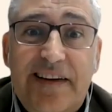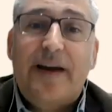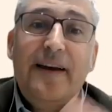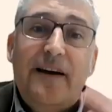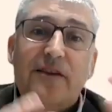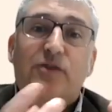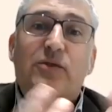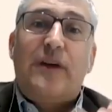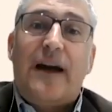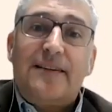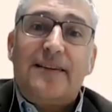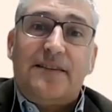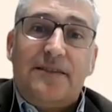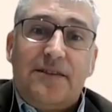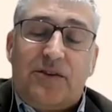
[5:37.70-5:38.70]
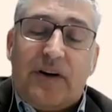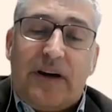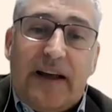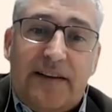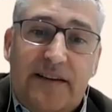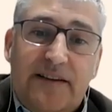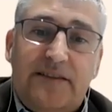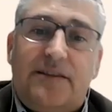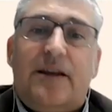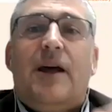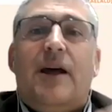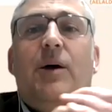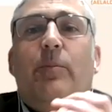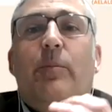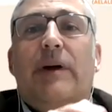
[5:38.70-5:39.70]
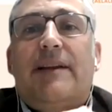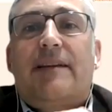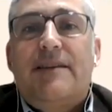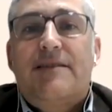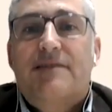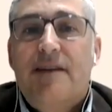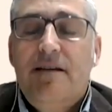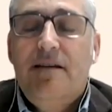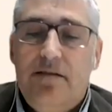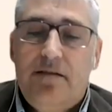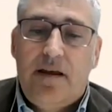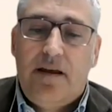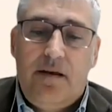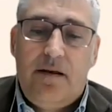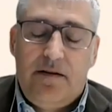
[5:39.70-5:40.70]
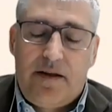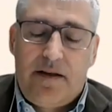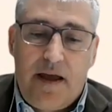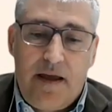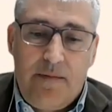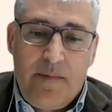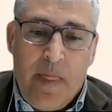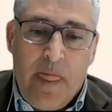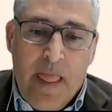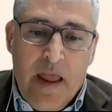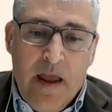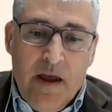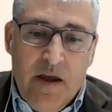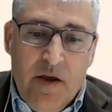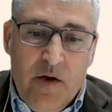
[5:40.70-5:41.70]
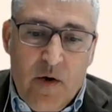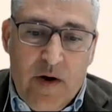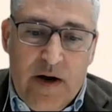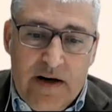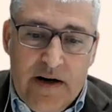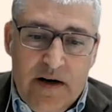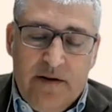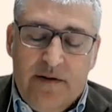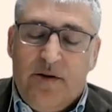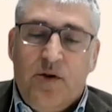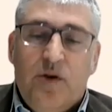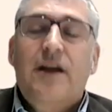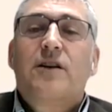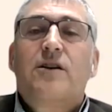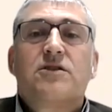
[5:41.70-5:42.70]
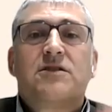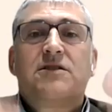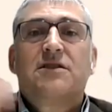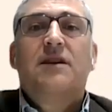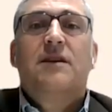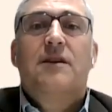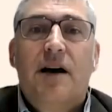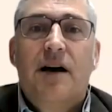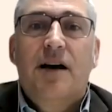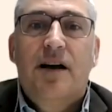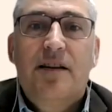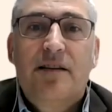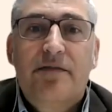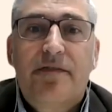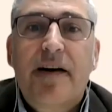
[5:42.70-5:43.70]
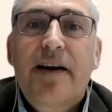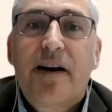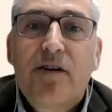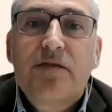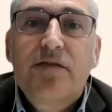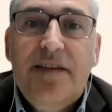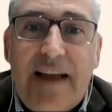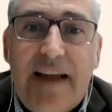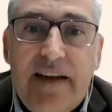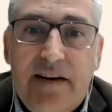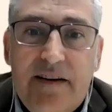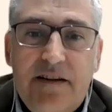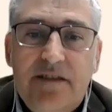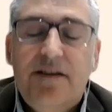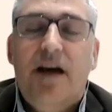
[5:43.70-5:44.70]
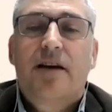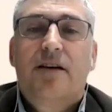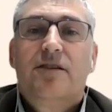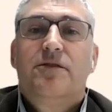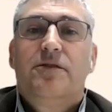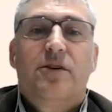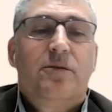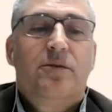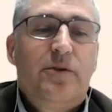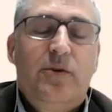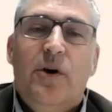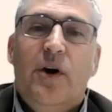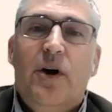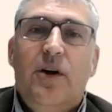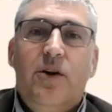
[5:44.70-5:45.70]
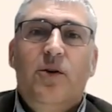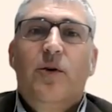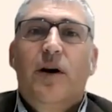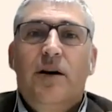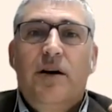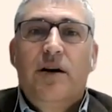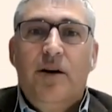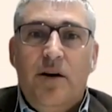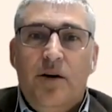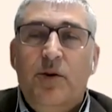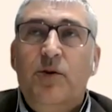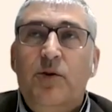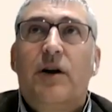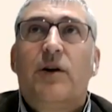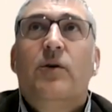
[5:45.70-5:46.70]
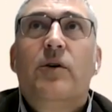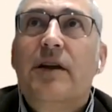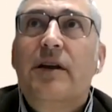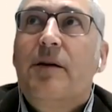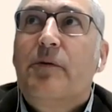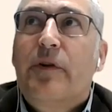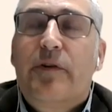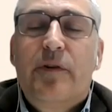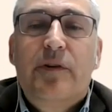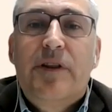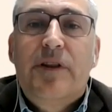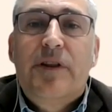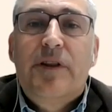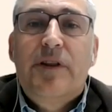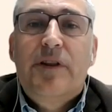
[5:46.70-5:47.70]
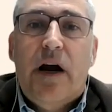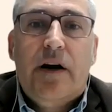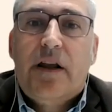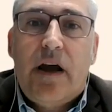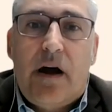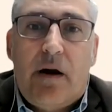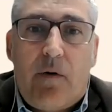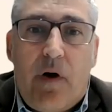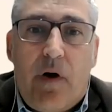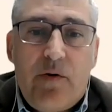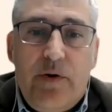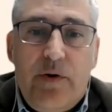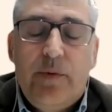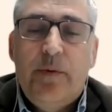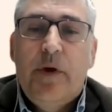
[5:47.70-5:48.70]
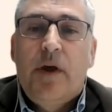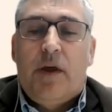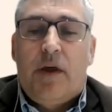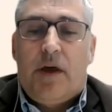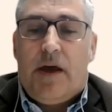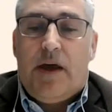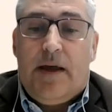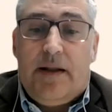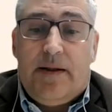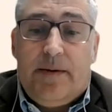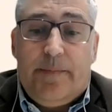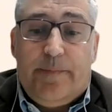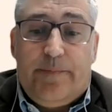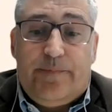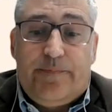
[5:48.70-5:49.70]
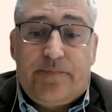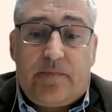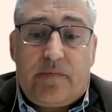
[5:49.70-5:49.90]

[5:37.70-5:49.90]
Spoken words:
Finally, you got it, but at the same time, you cannot see the final of the tunnel. You are looking everything dark around you, and